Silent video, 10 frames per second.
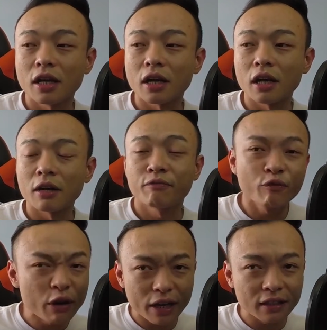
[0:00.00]
Uh,
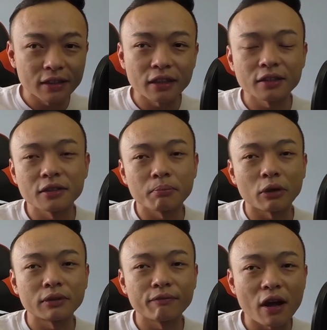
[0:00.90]
very excited
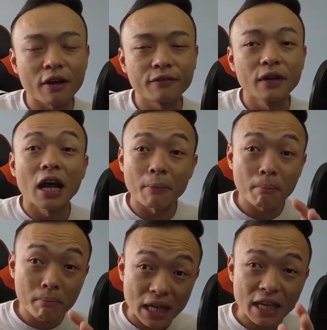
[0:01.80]
about the Vive. I
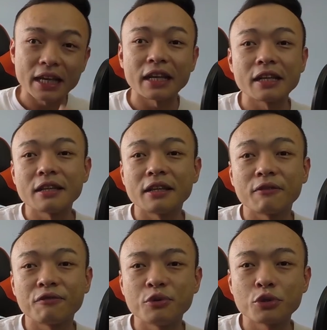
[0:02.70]
may get it in the
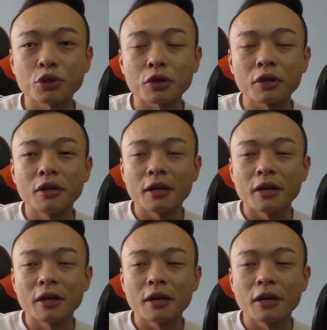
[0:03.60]
future.